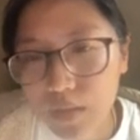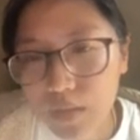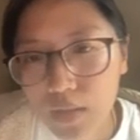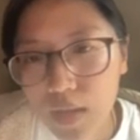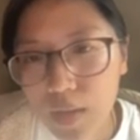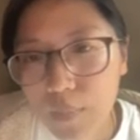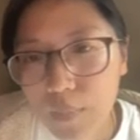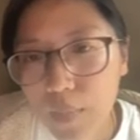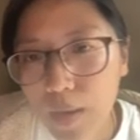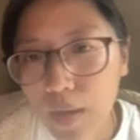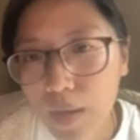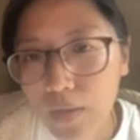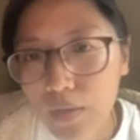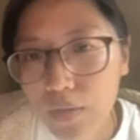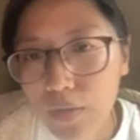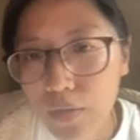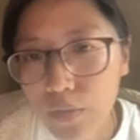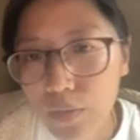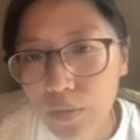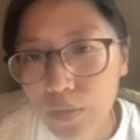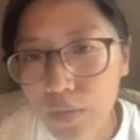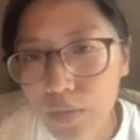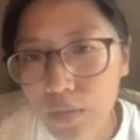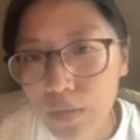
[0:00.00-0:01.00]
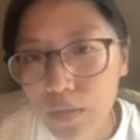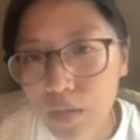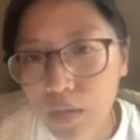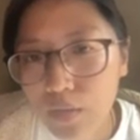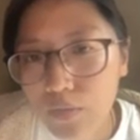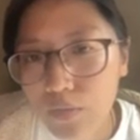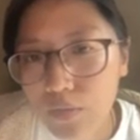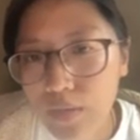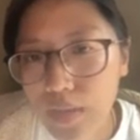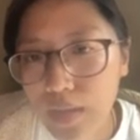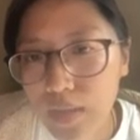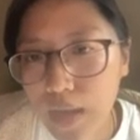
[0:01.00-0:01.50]
combined use
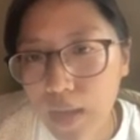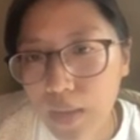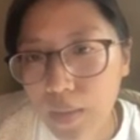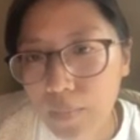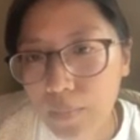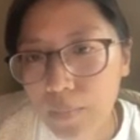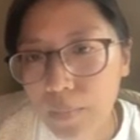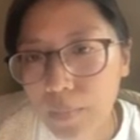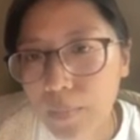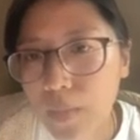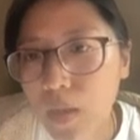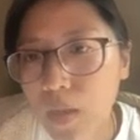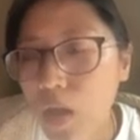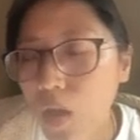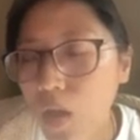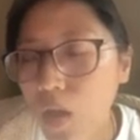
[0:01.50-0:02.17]
of SAM